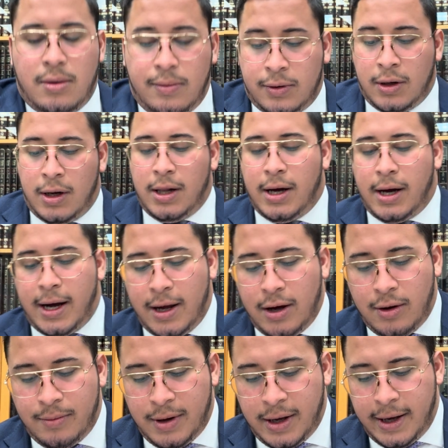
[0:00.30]
Halacha
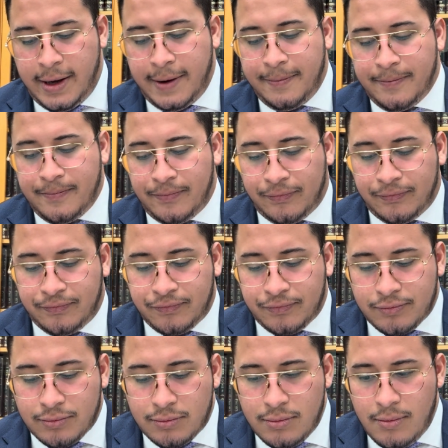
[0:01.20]
Yomi.
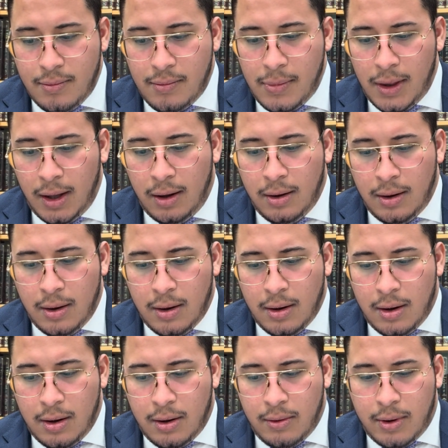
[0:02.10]

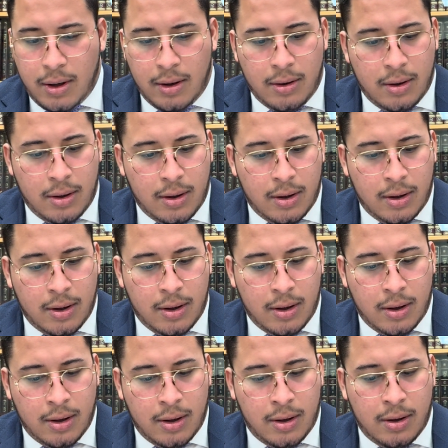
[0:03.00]

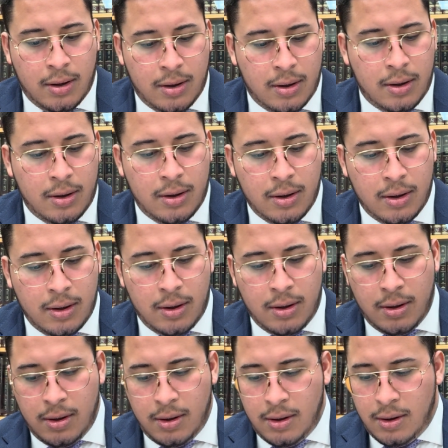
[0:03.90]
We're
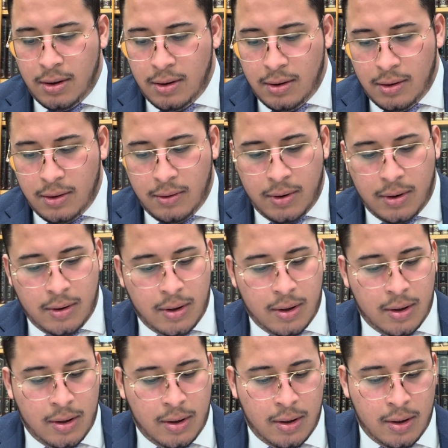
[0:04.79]

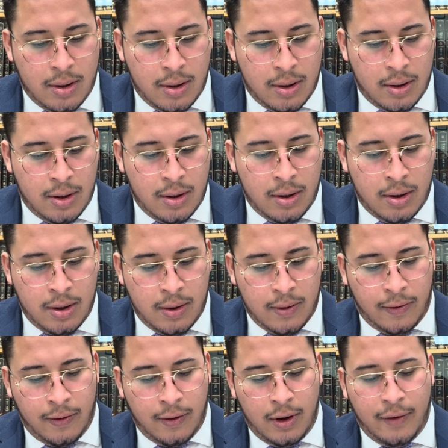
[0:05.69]

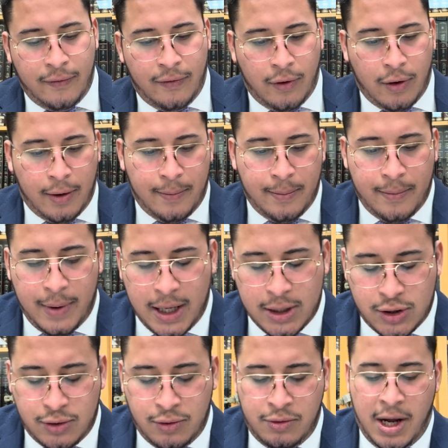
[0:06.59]
in 34,
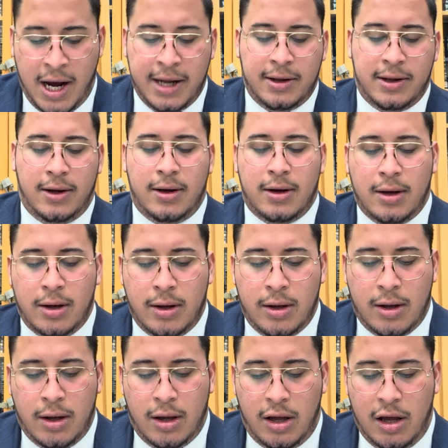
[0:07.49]
page 290.
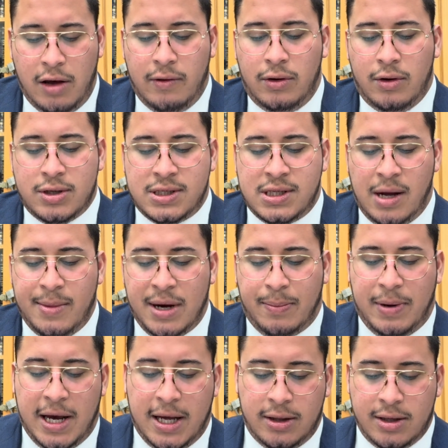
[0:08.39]
Even though
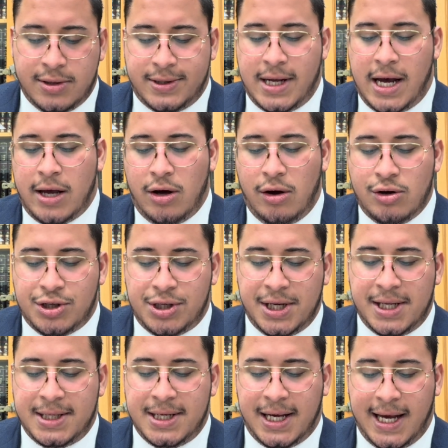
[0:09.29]
stomach pain does not
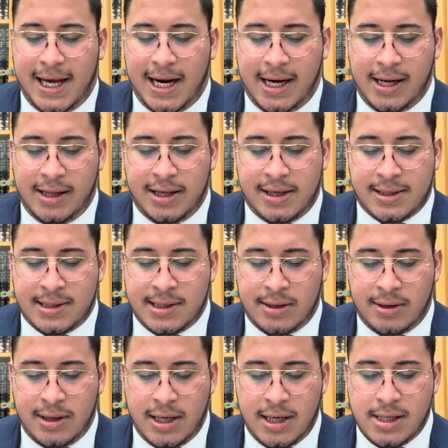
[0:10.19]
usually indicate anything
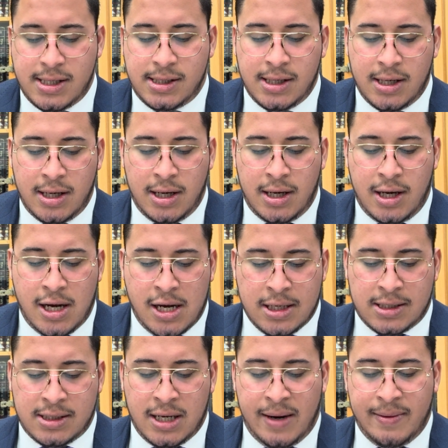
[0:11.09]
serious,
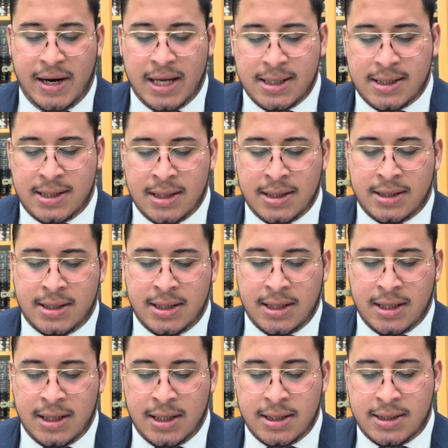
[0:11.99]
in some
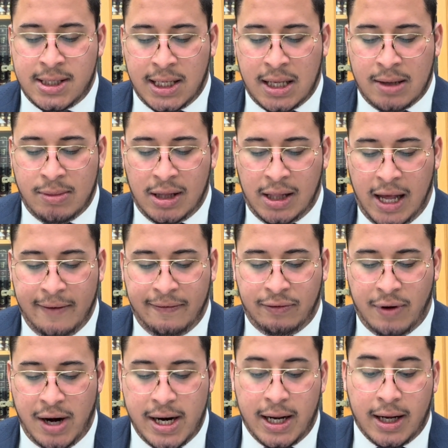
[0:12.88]
instances it can be
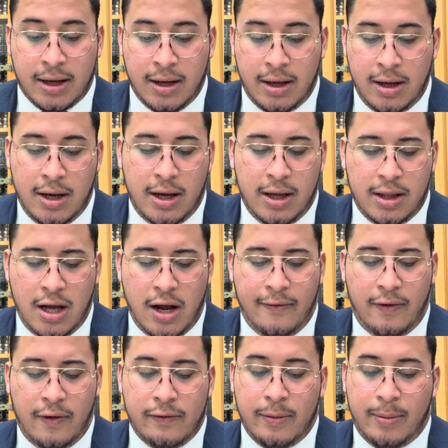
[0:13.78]
life-threatening.
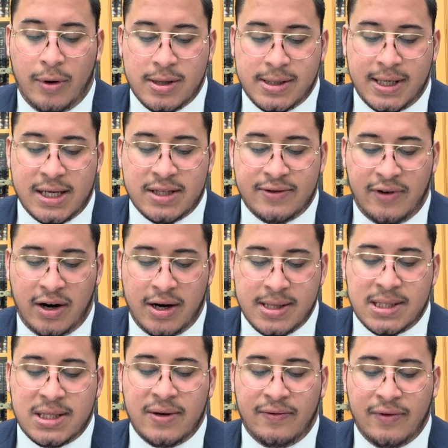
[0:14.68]
Therefore, if a person has
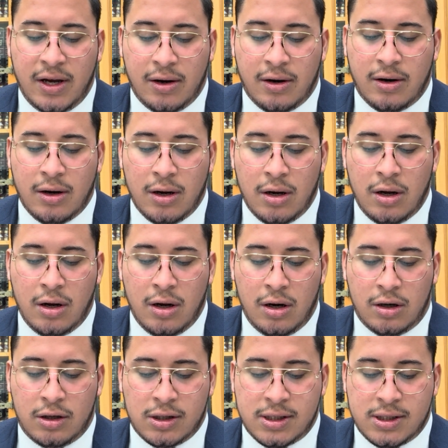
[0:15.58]
very severe
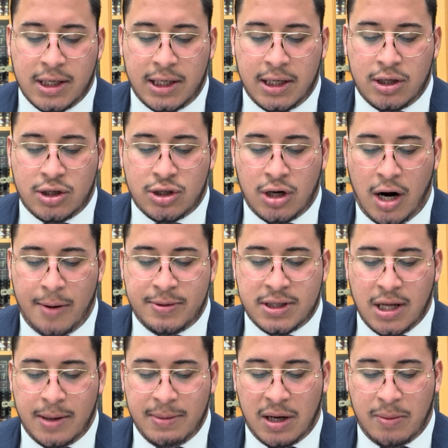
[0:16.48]
or sudden sharp
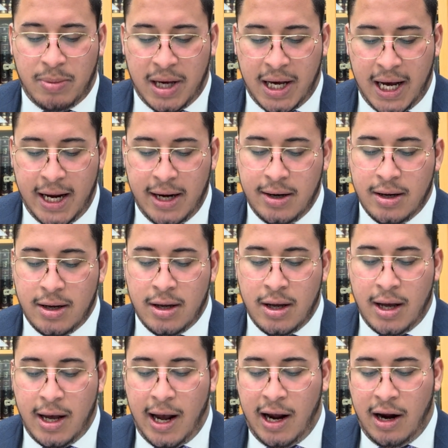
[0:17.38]
stomach pain,
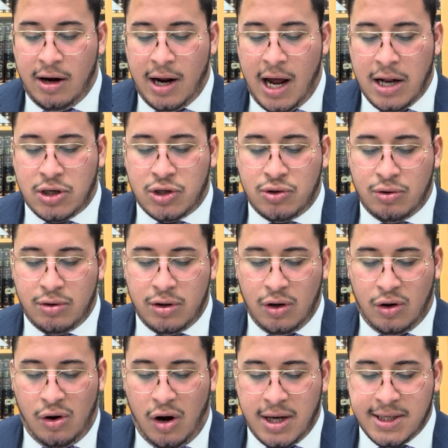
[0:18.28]
and you're not sure
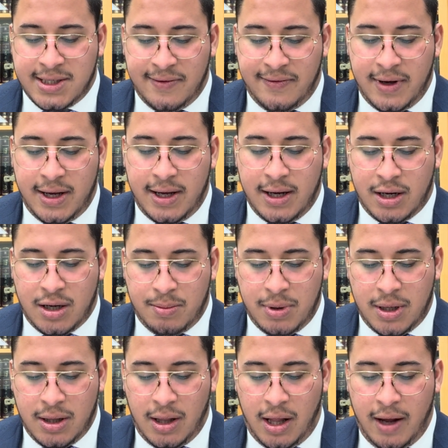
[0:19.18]
the cause of it, it could
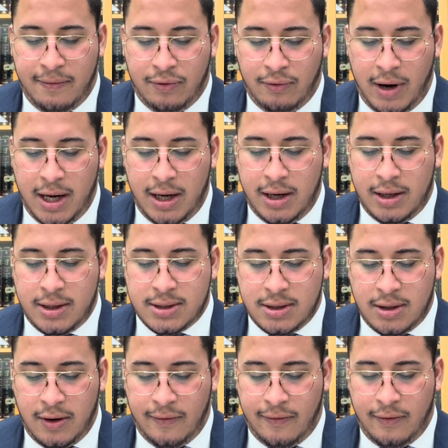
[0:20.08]
be life-threatening.
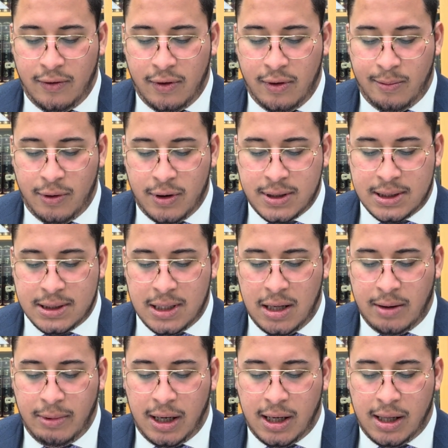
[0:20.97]
So therefore, a person is
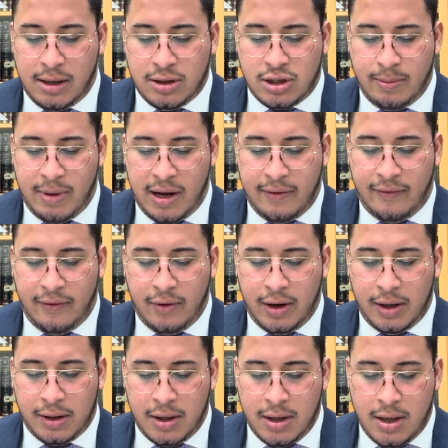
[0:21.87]
allowed Mechalel Shabbat
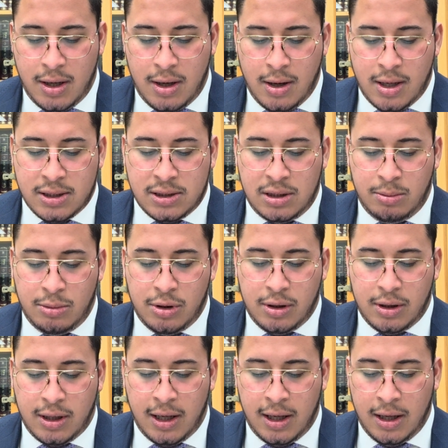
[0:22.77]
for it.
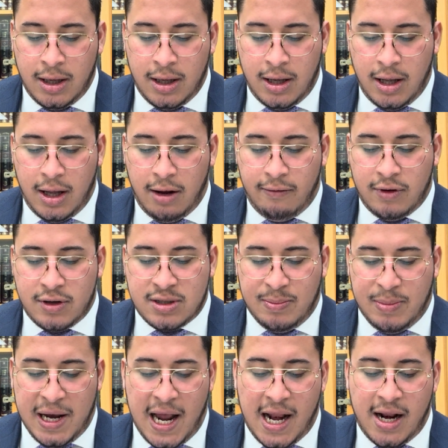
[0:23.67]
Similarly, if there's
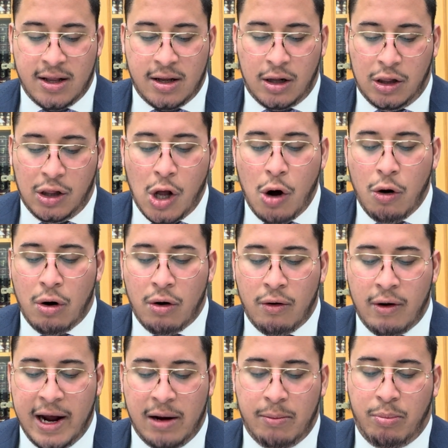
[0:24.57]
pain in the lower
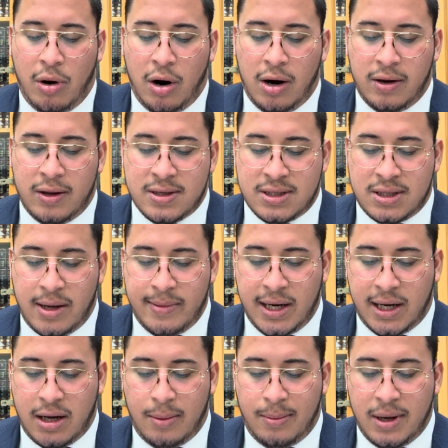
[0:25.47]
right part of the
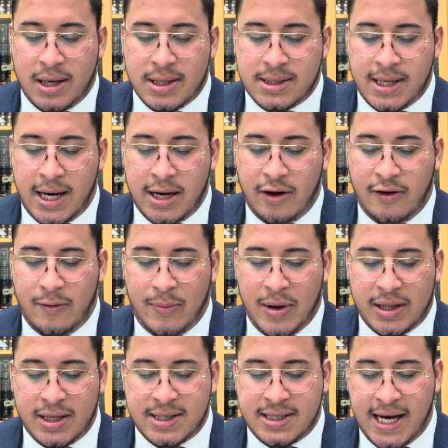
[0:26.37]
stomach, it could be a sign of
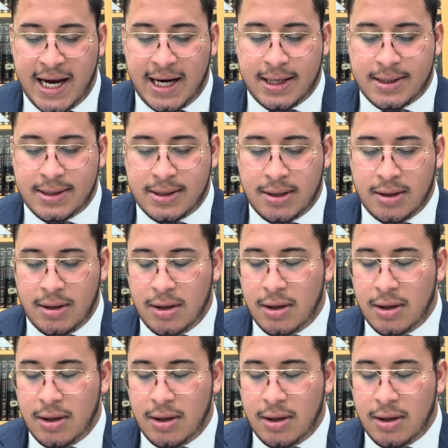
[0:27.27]
appendicitis.